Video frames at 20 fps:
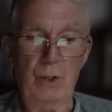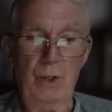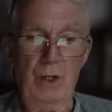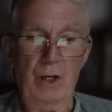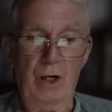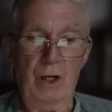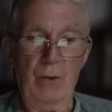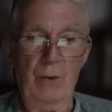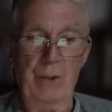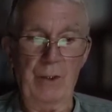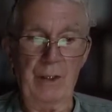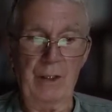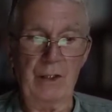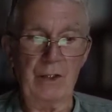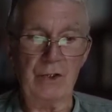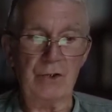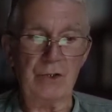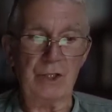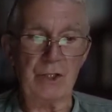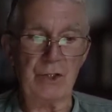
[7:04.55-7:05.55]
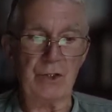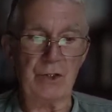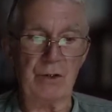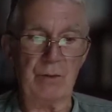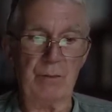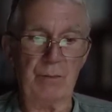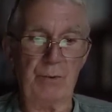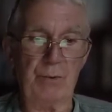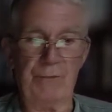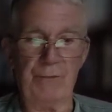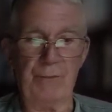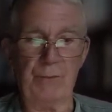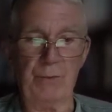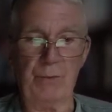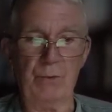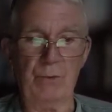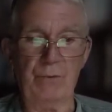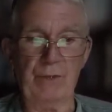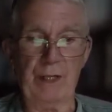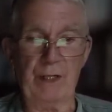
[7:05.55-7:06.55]
only interested in profitable
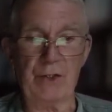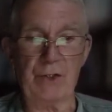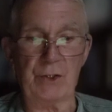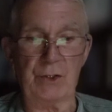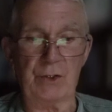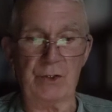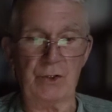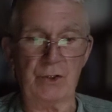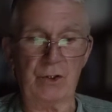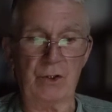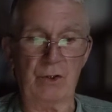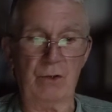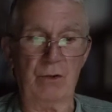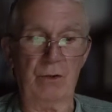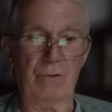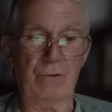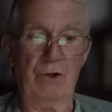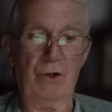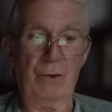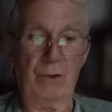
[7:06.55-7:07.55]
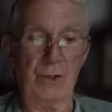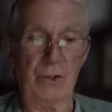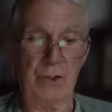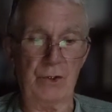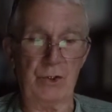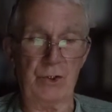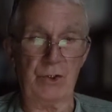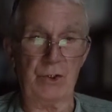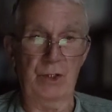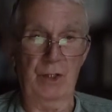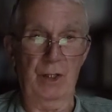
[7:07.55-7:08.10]
vaccines to cure viruses